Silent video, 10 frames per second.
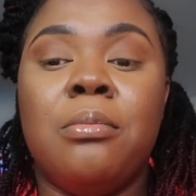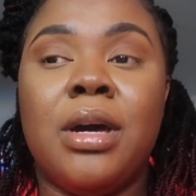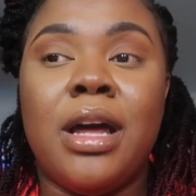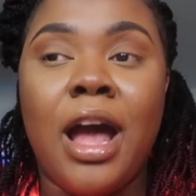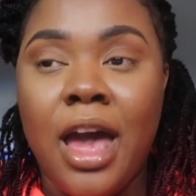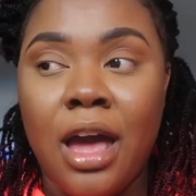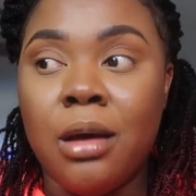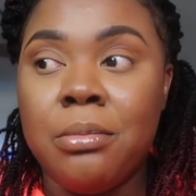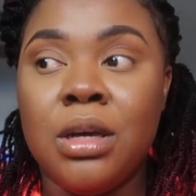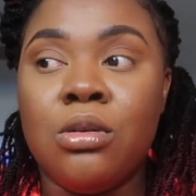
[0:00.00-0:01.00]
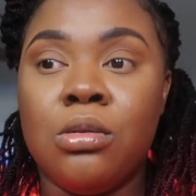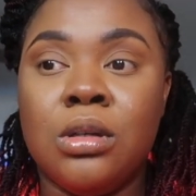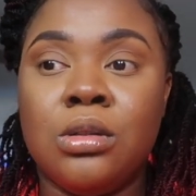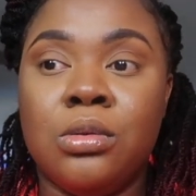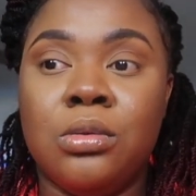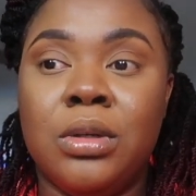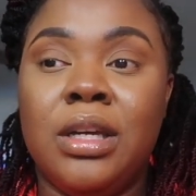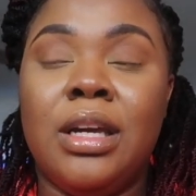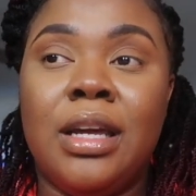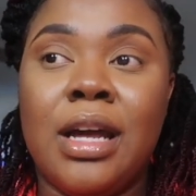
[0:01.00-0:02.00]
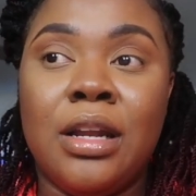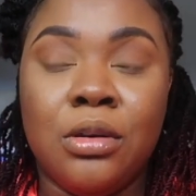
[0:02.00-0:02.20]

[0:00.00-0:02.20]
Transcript: But I have been going through it and I